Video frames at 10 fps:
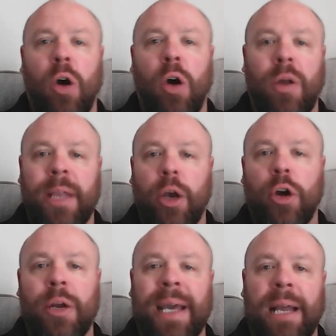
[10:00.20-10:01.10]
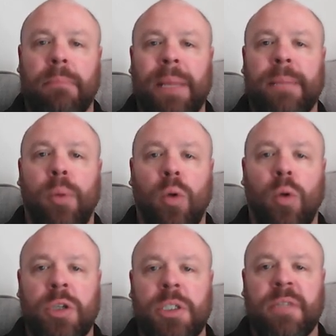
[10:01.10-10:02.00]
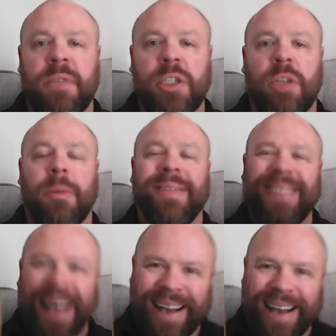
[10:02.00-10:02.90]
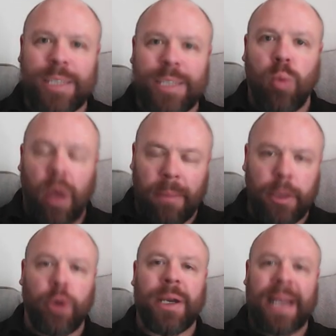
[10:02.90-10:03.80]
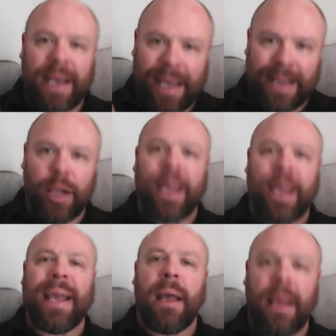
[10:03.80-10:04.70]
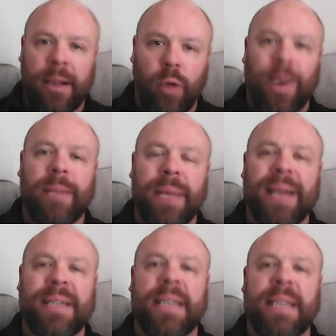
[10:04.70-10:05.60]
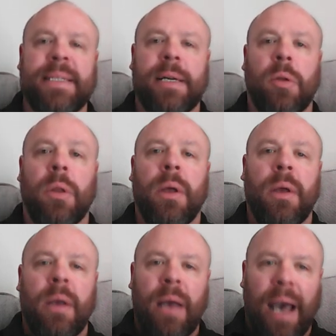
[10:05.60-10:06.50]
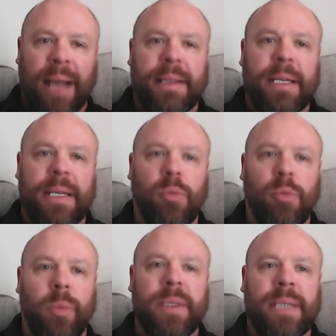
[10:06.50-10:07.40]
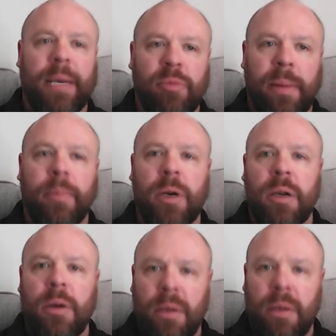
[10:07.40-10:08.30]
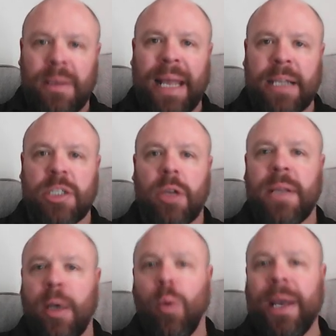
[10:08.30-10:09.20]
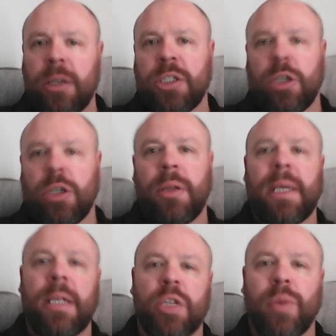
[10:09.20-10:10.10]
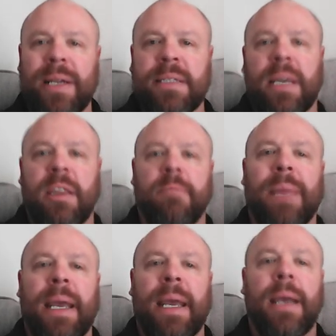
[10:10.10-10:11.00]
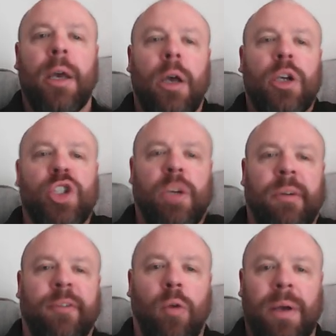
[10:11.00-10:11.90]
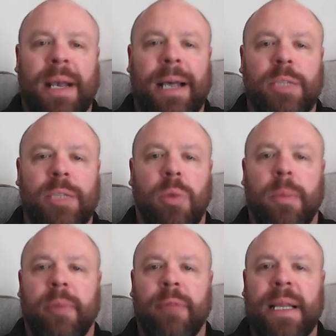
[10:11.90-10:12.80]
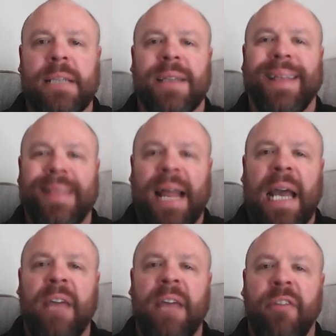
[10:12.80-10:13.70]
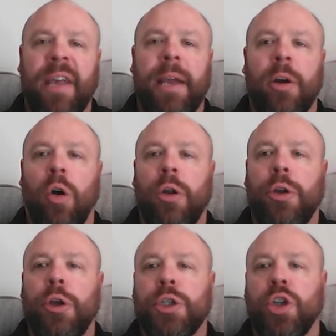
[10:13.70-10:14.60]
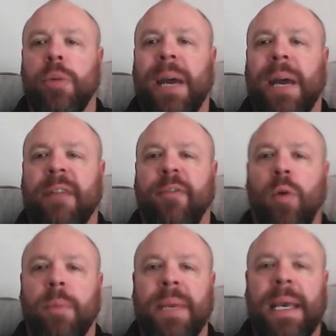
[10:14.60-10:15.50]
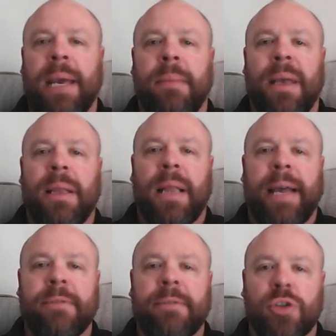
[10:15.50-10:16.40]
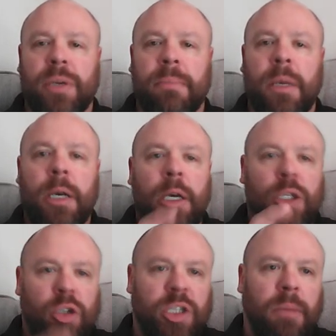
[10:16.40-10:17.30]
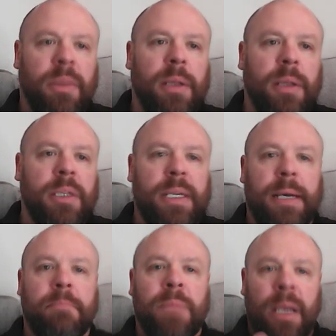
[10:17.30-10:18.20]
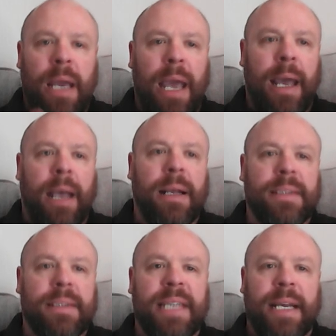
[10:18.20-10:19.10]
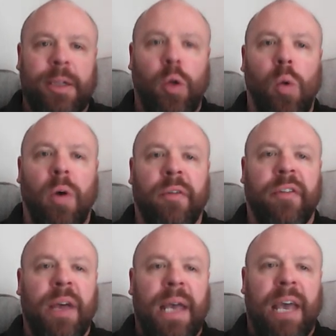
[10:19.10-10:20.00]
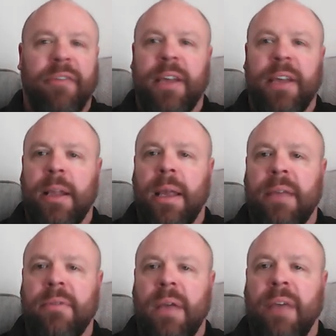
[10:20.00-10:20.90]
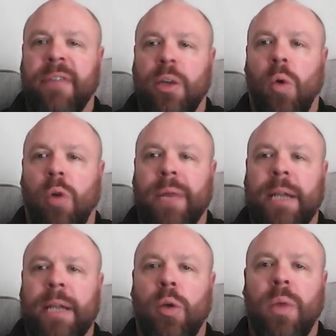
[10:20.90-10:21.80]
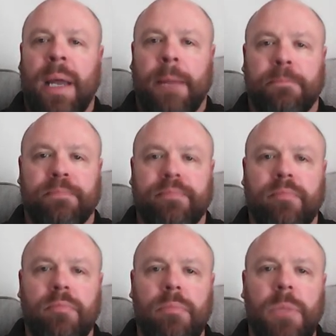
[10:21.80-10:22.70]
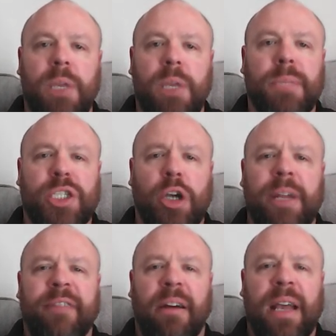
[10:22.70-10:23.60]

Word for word: on the early and mid portions of the summer. That is what I'm looking at in, in quite a bit of detail at this moment in time. Remember, next Sunday, a week on Sunday, the 26th of May, summer forecast will be released live here on YouTube at 4 p.m. in the live stream. So something to uh, take note of if you if you don't already know that. But certainly very